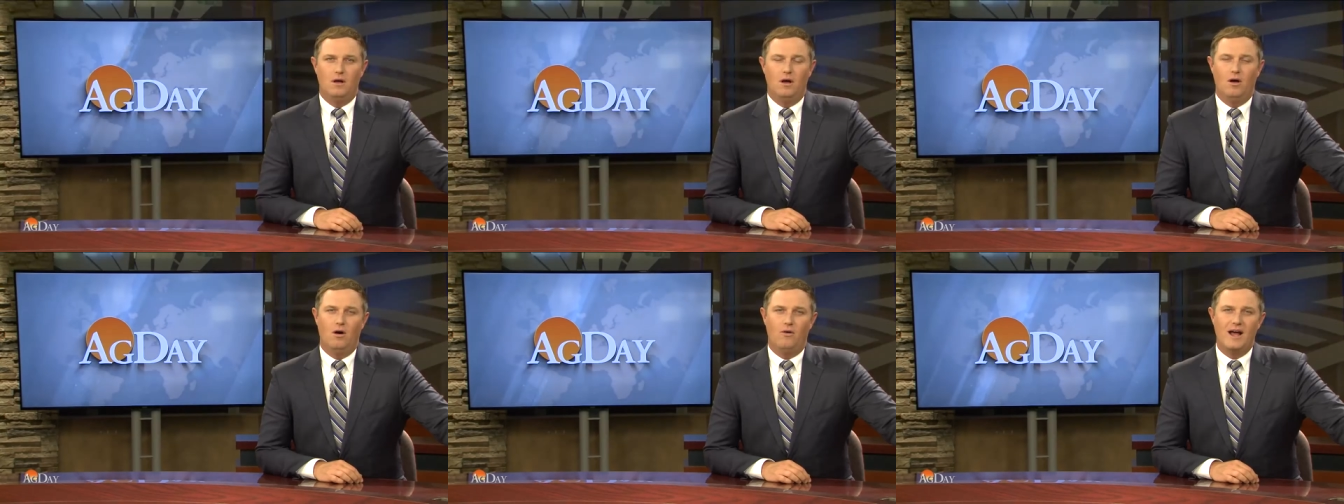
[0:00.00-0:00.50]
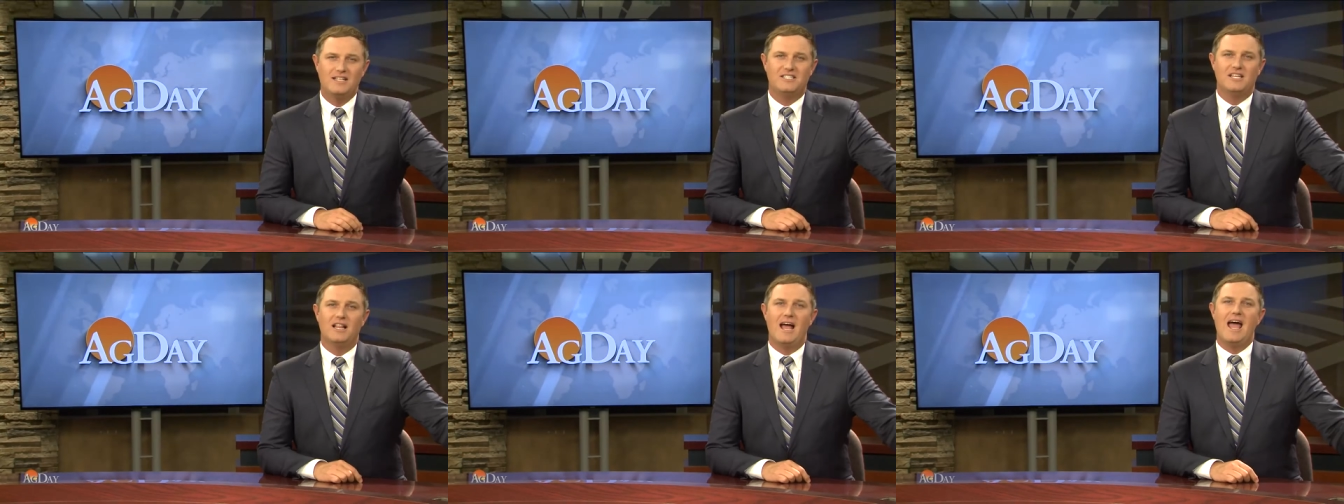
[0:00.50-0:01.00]
All right,
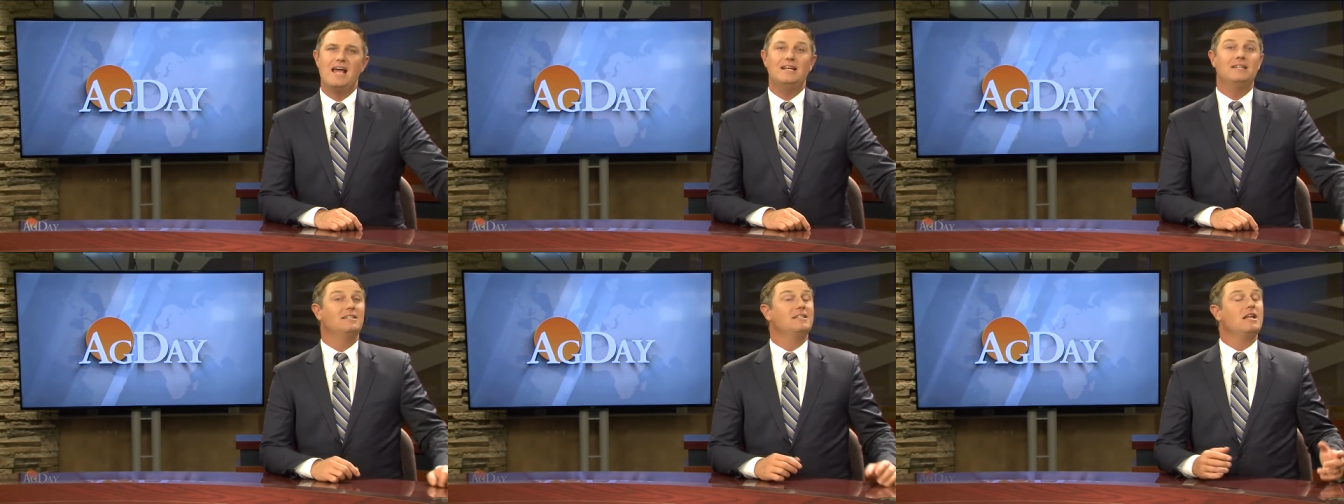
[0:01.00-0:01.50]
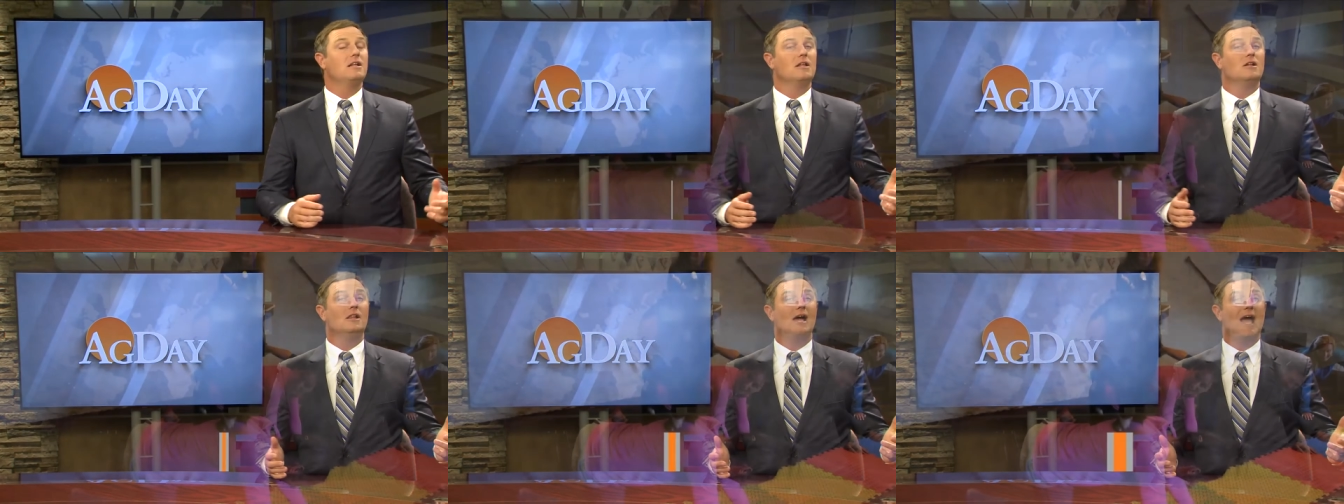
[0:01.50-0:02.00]
still ahead. Need a little